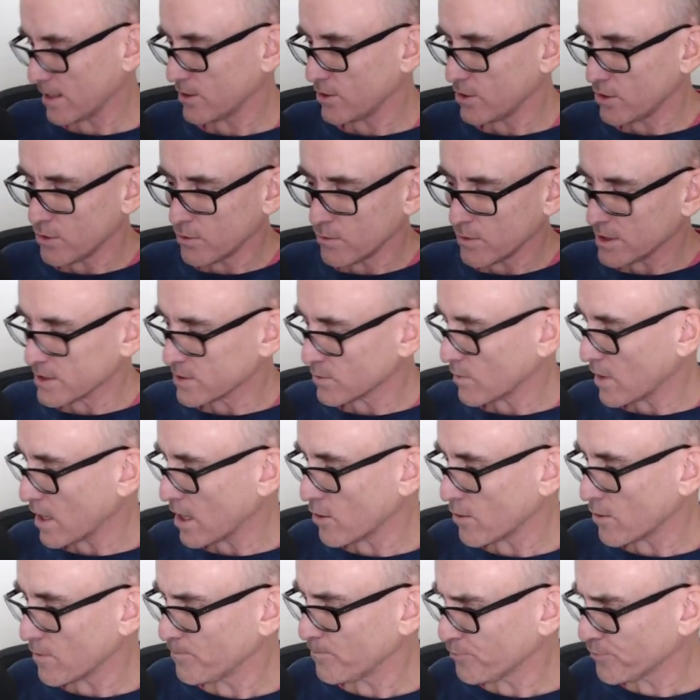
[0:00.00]
U as
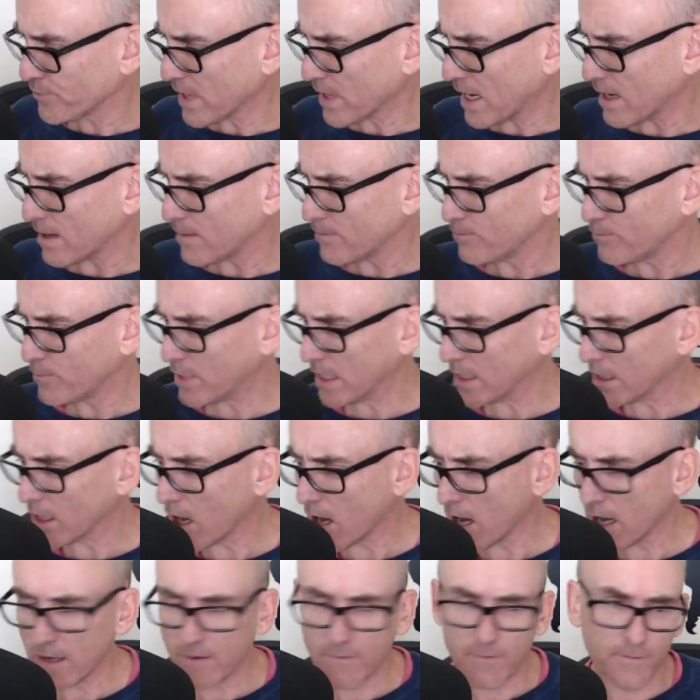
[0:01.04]
well. Be
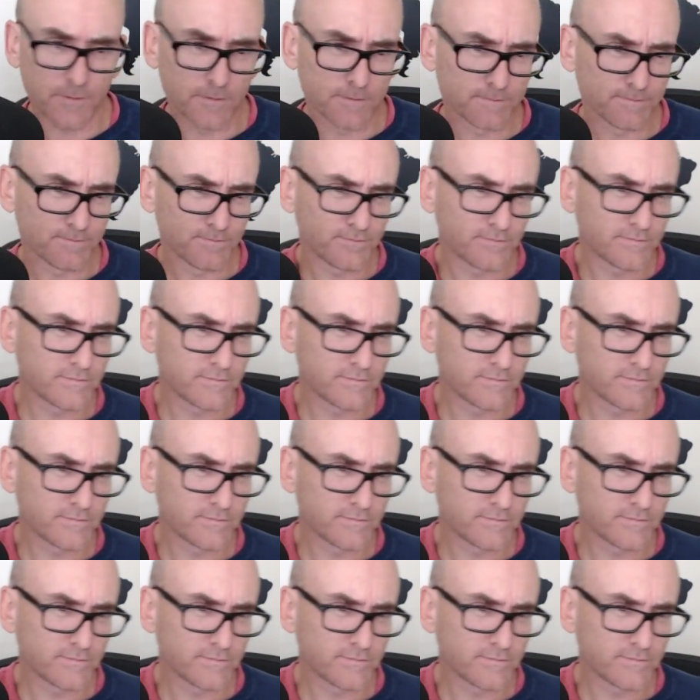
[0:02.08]
Live